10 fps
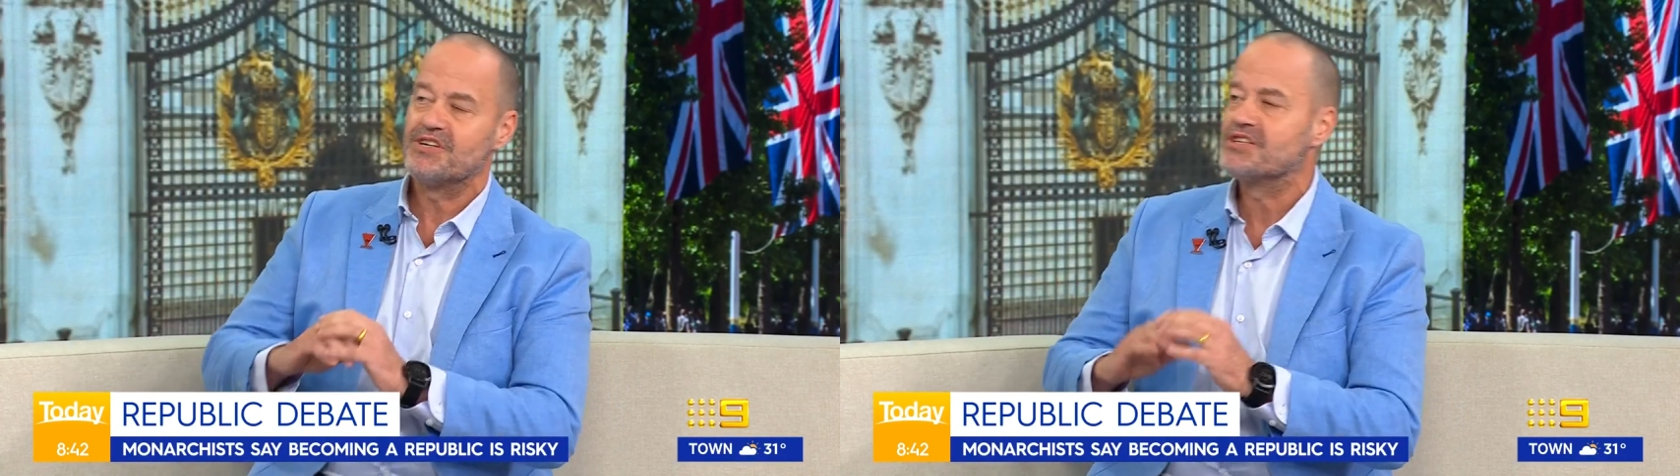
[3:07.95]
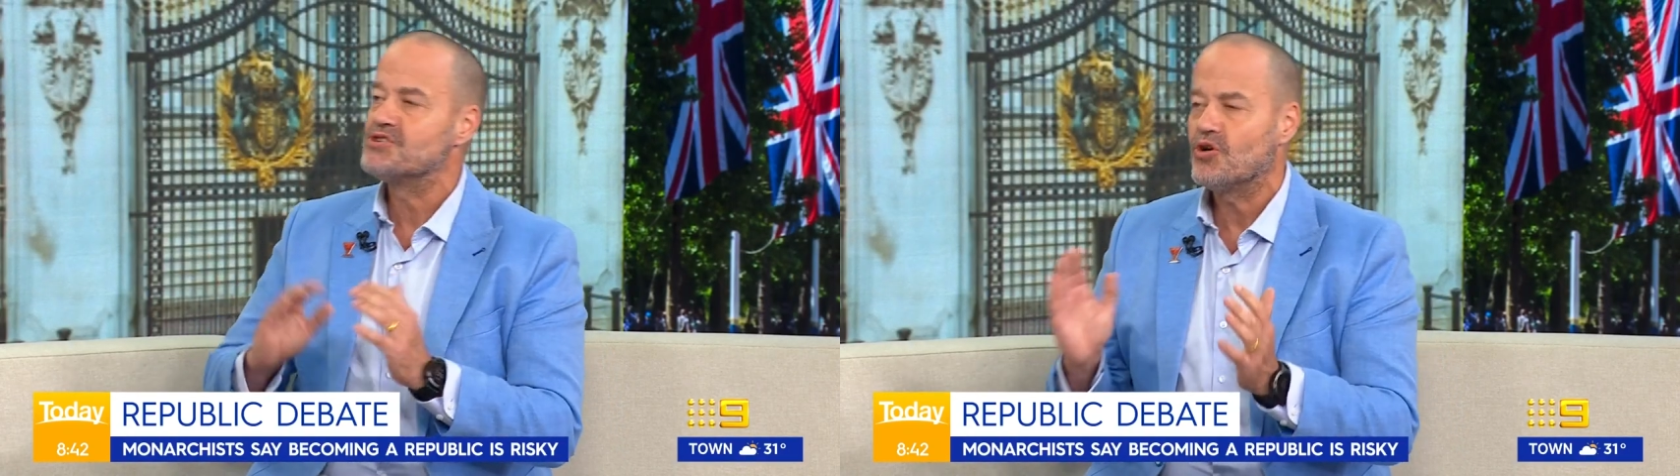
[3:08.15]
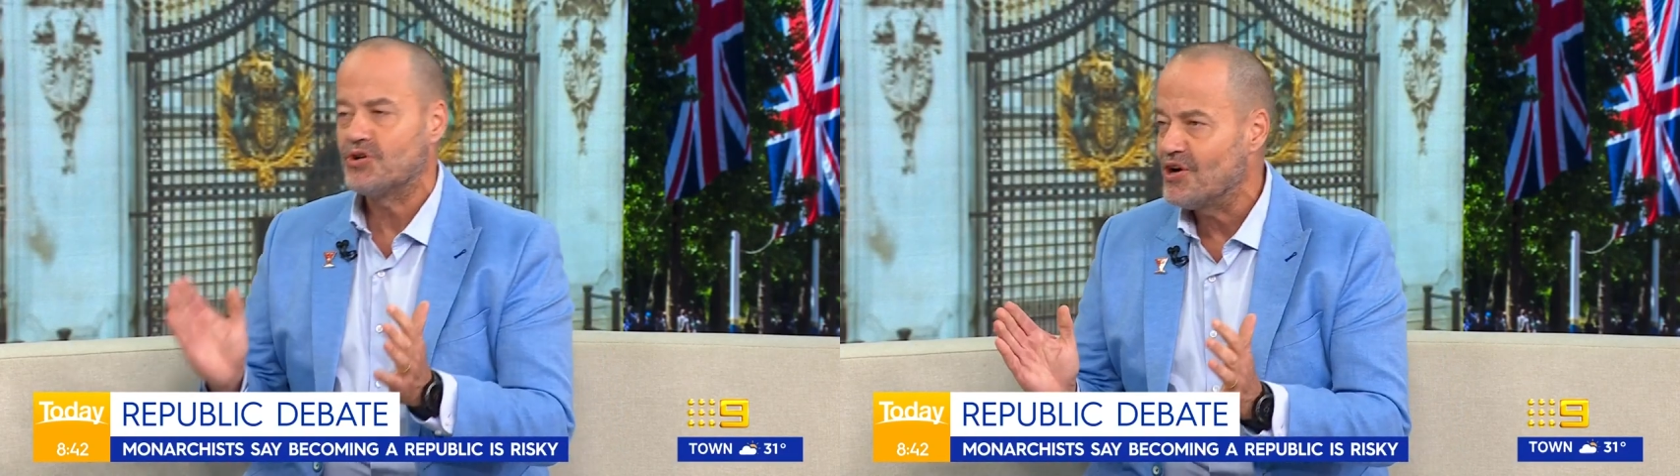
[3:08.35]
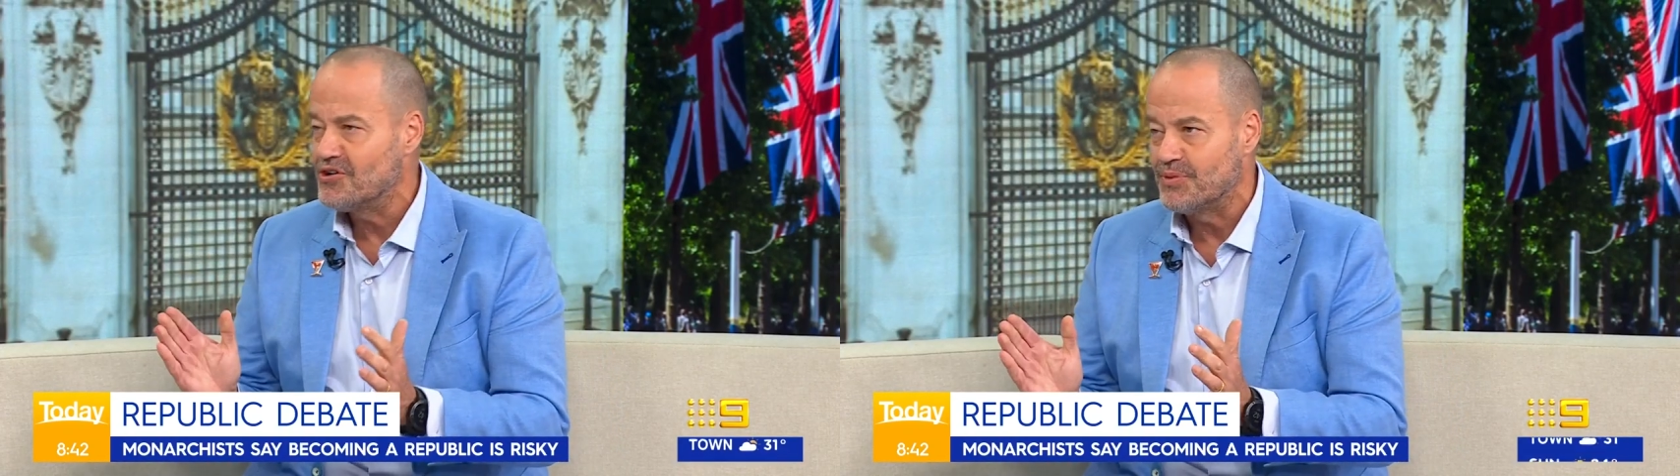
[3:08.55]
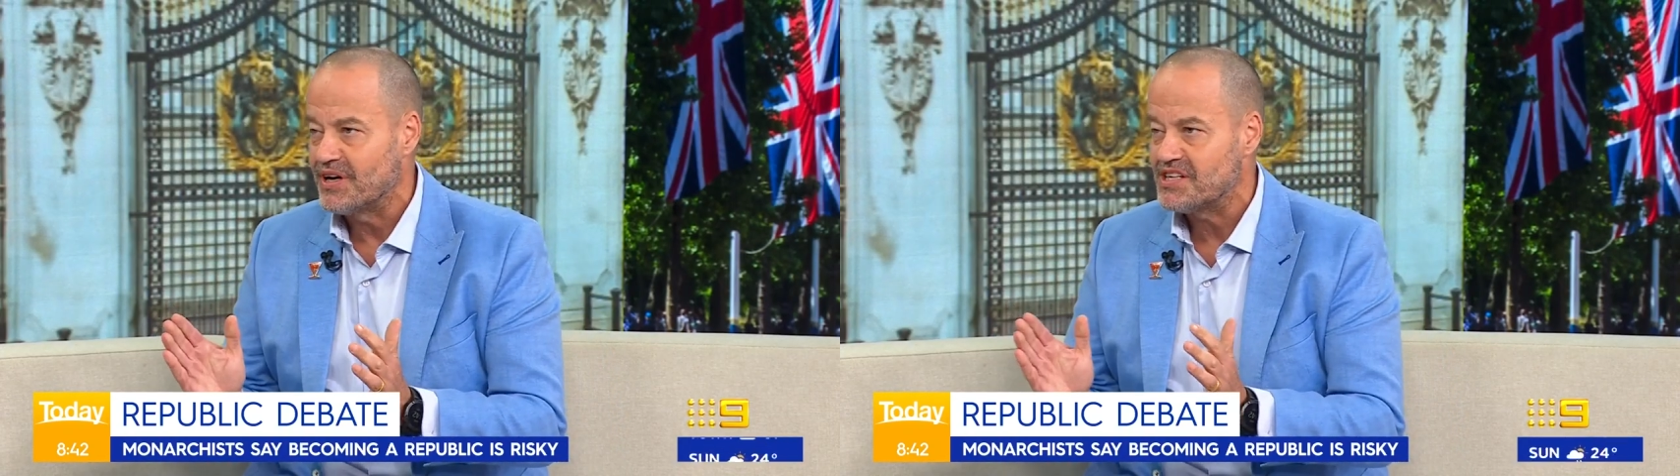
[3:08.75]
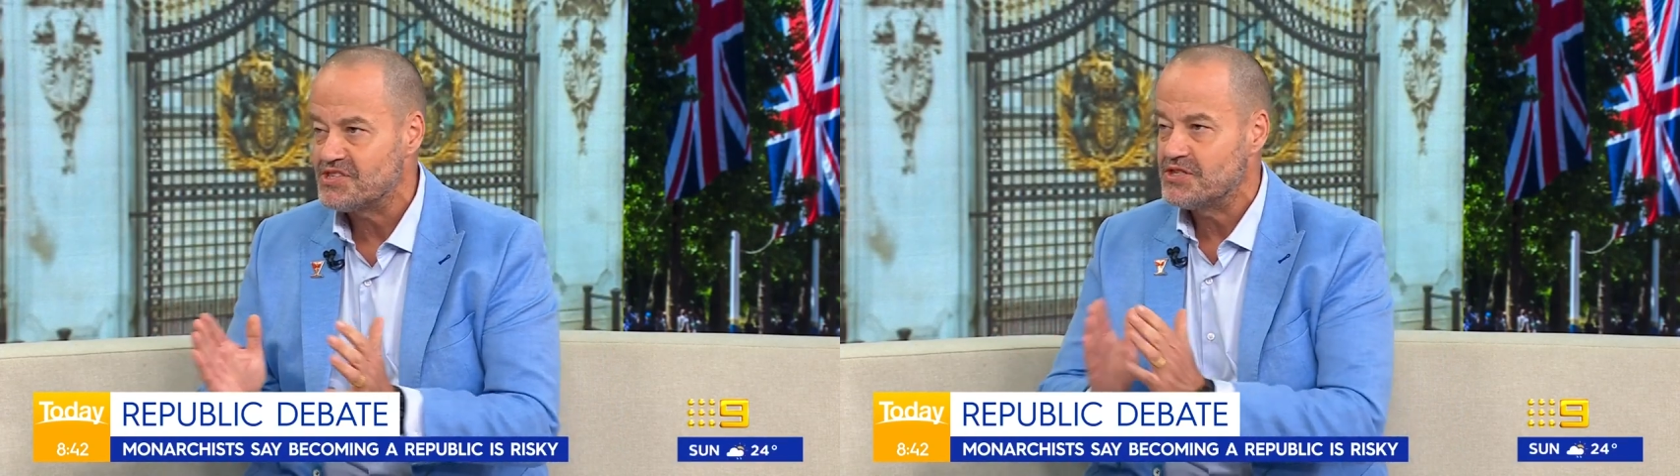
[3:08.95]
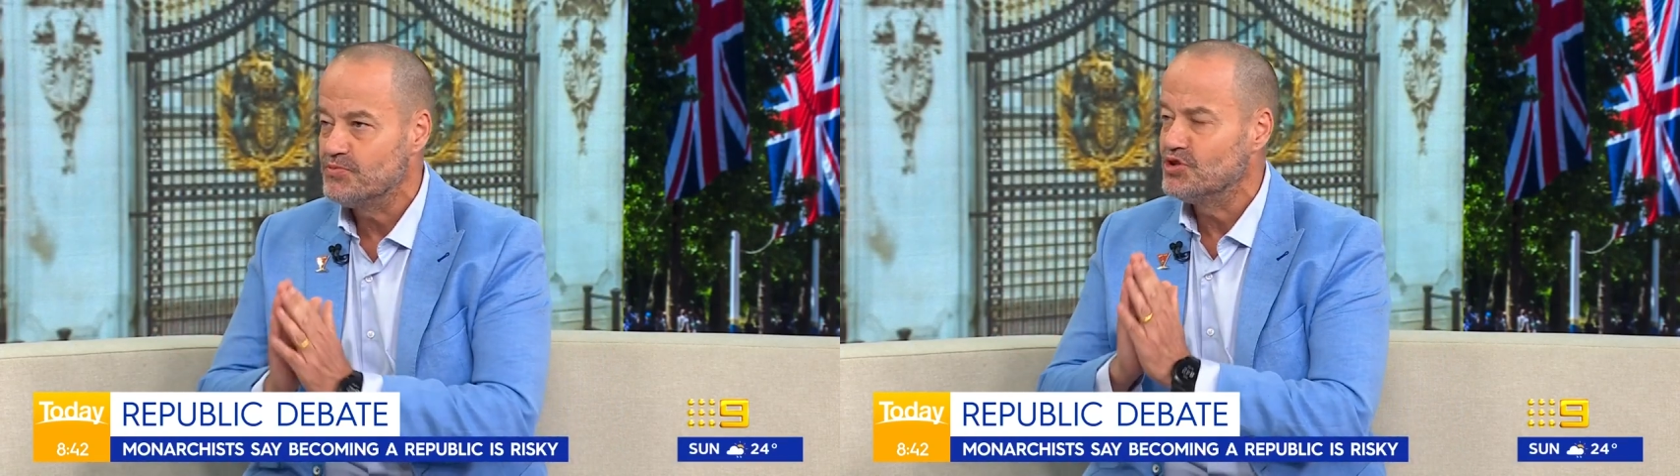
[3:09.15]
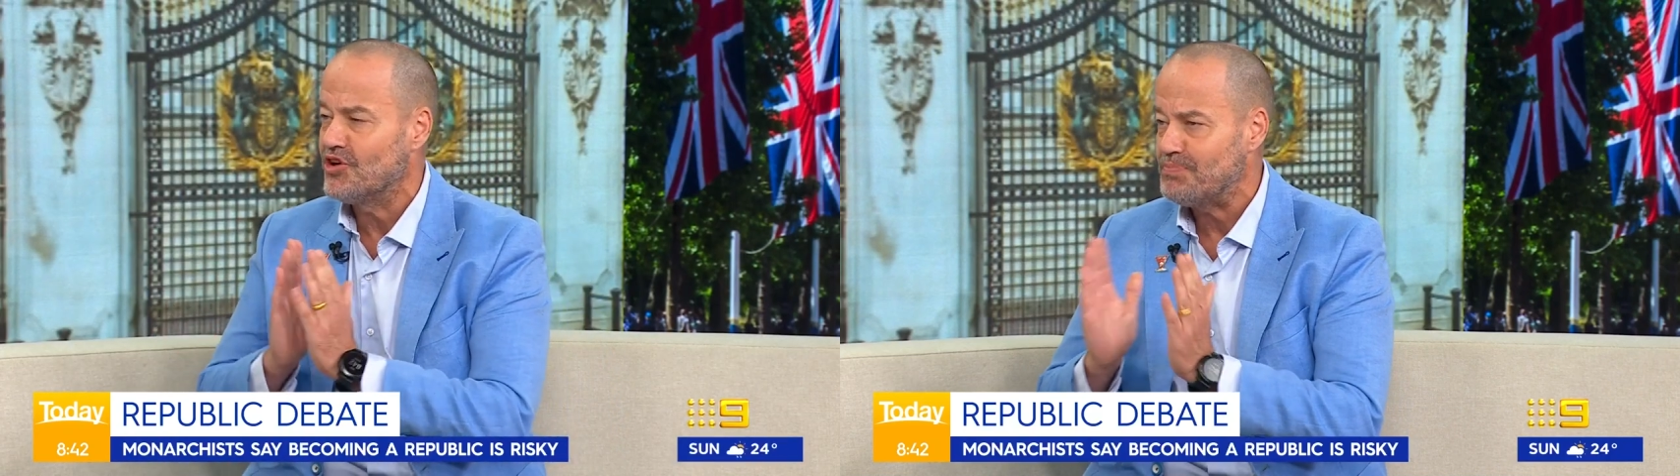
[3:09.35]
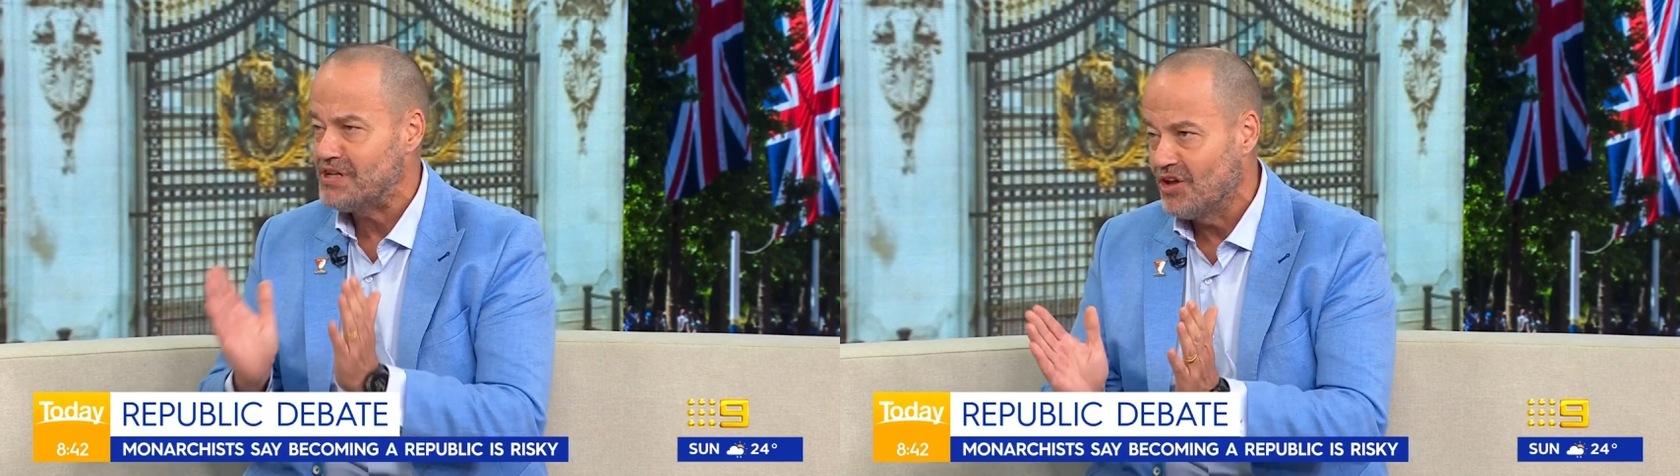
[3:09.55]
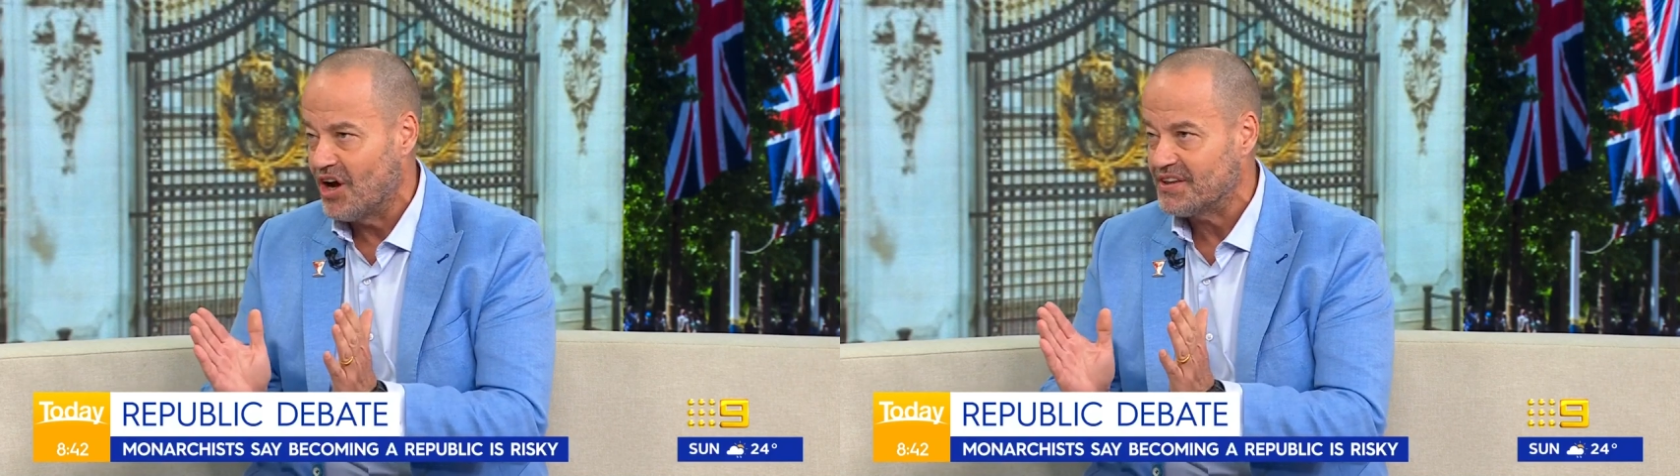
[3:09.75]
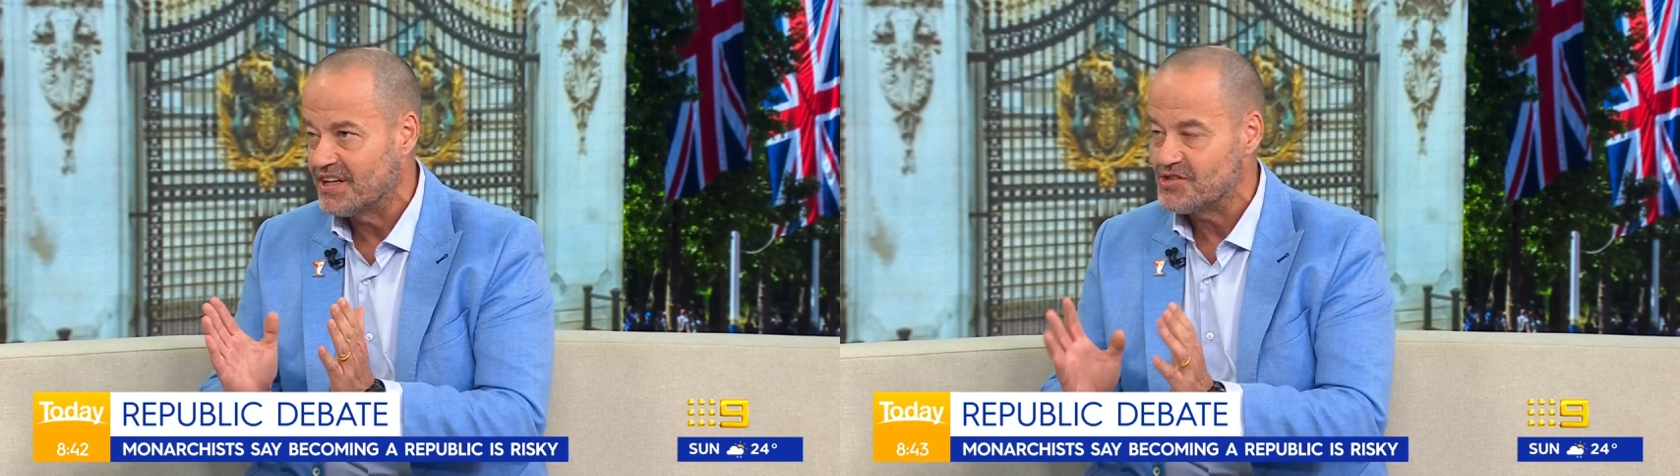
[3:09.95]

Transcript: It's not going to be. Our system will not be like that.